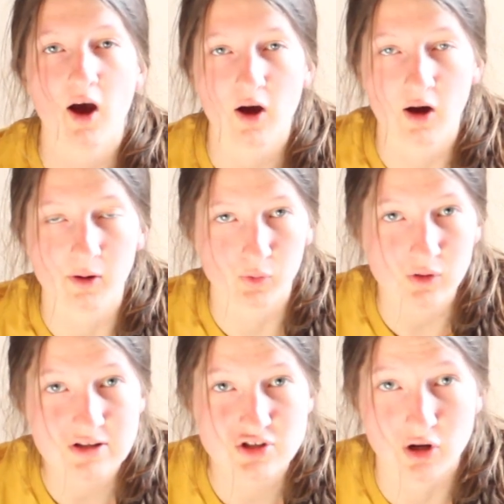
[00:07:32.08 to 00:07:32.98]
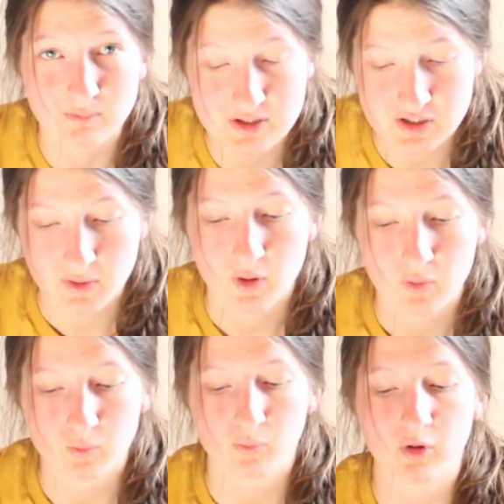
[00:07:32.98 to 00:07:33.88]
horse jumps
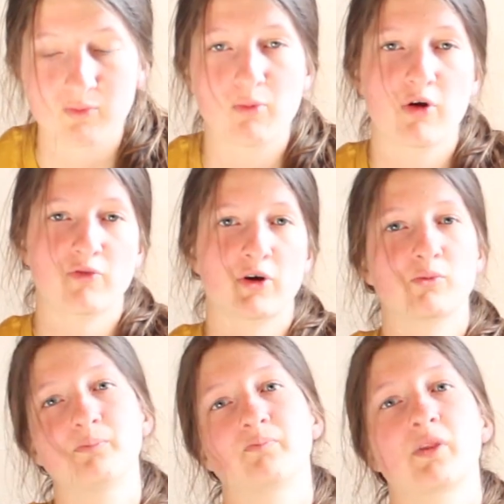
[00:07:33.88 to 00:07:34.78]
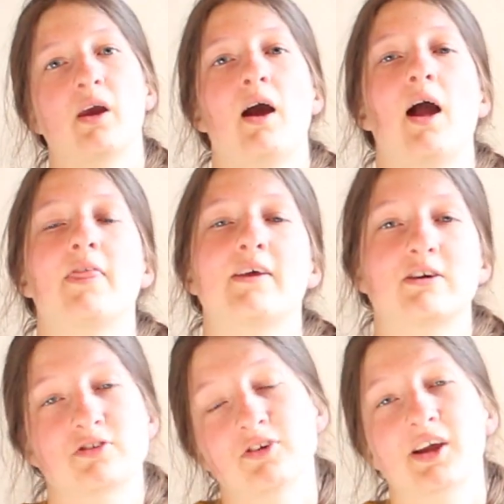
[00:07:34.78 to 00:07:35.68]
with my boyfriend, and they're
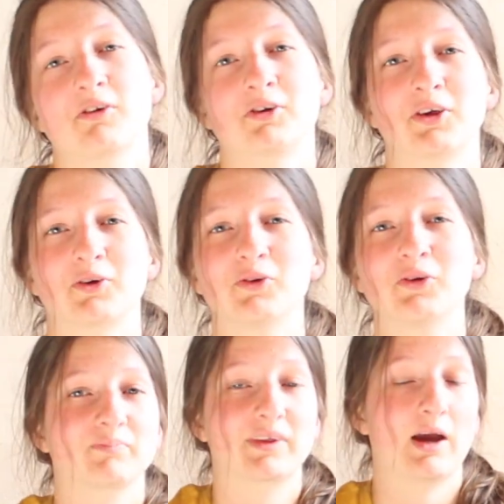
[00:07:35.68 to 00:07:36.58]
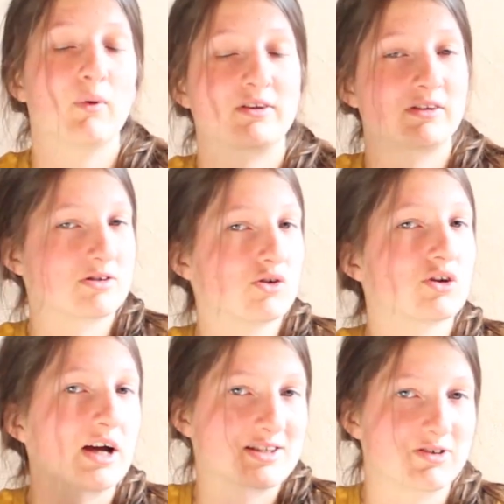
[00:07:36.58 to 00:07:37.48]
turning out really cool. Can't wait to show you
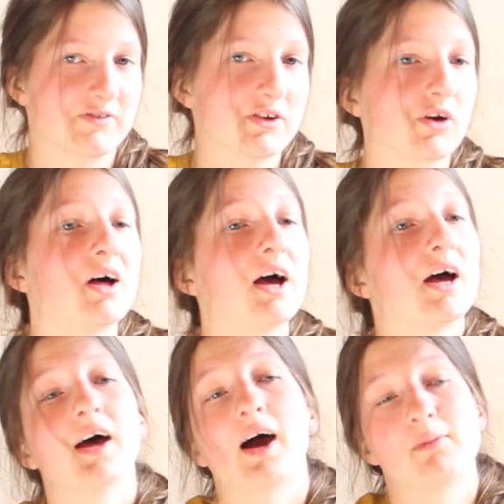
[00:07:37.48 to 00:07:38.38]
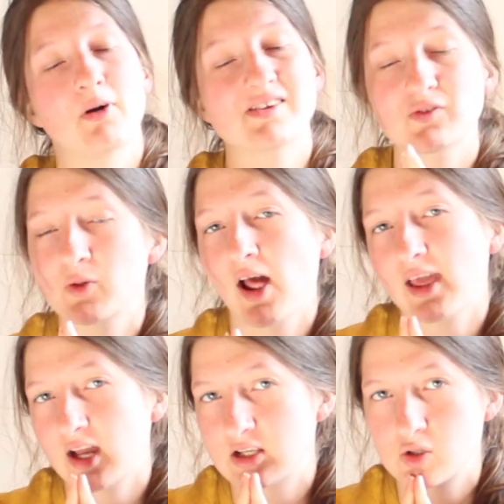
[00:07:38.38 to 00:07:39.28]
guys the reveal. I'm also
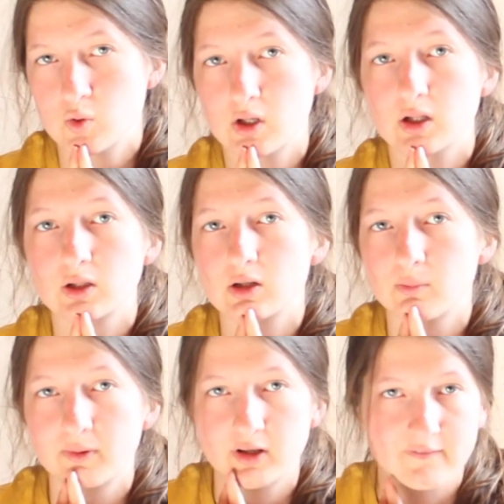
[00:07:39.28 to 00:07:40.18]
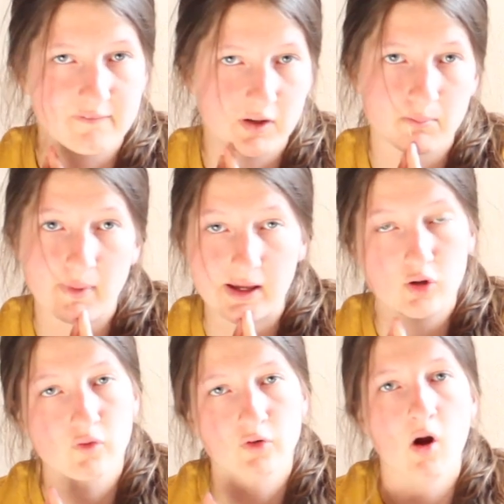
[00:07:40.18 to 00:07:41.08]
planning on doing a little bit of a
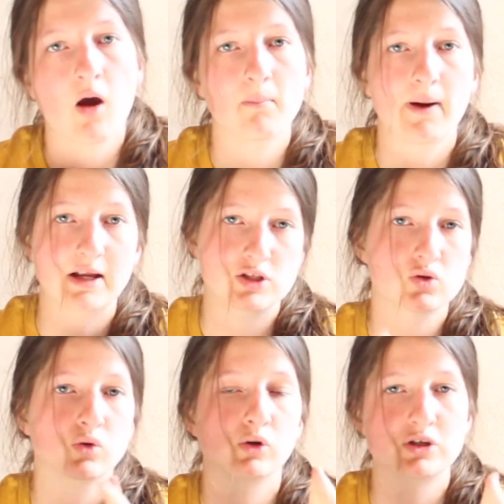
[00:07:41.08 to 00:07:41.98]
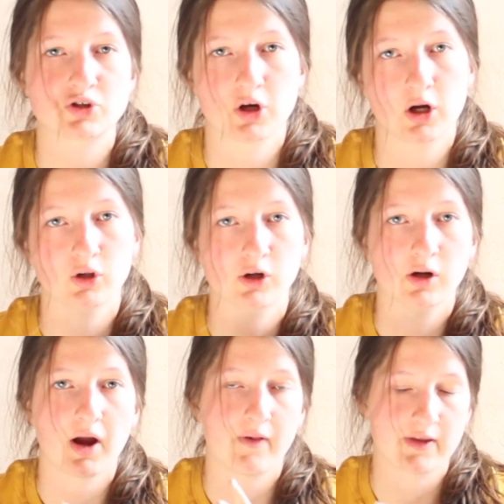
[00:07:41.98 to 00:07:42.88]
makeover on my two horse trailer
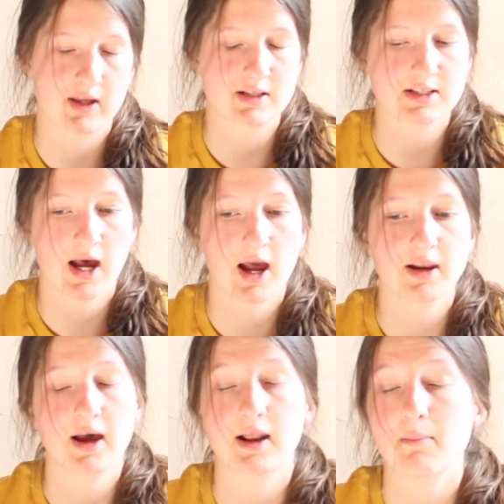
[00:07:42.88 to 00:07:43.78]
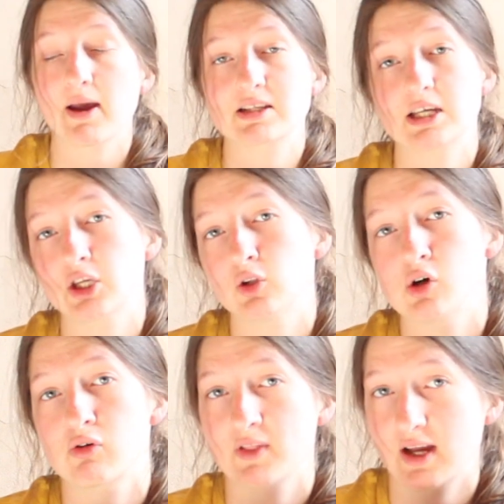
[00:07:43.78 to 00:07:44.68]
on the inside, and I might take you
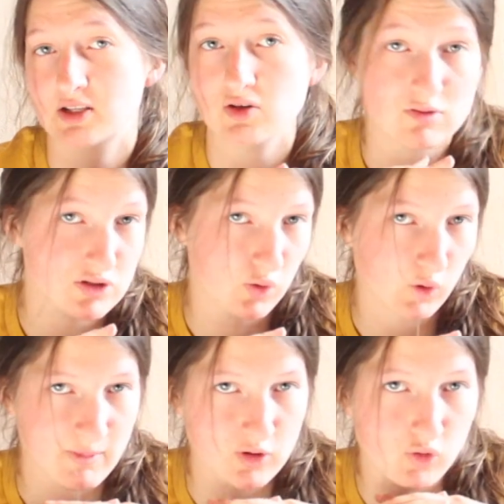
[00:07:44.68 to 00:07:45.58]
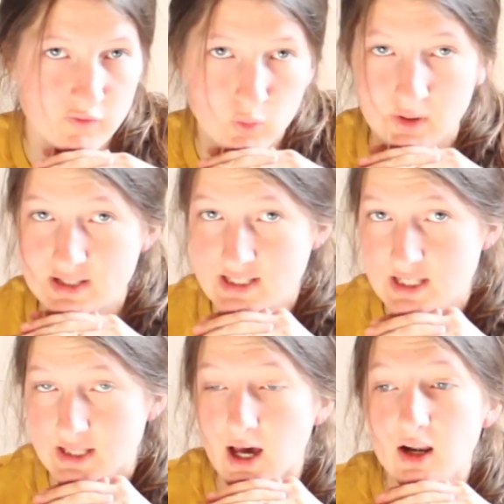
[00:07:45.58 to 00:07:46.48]
along with that too, so let me know if you want to see
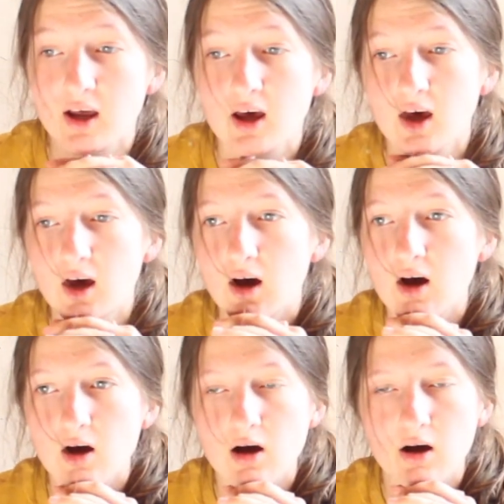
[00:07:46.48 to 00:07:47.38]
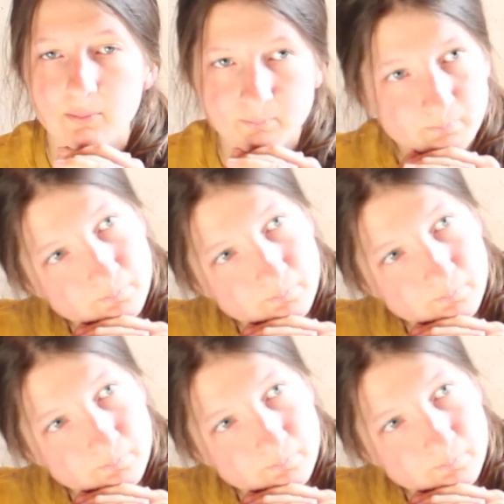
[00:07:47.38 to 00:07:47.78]
that. I'm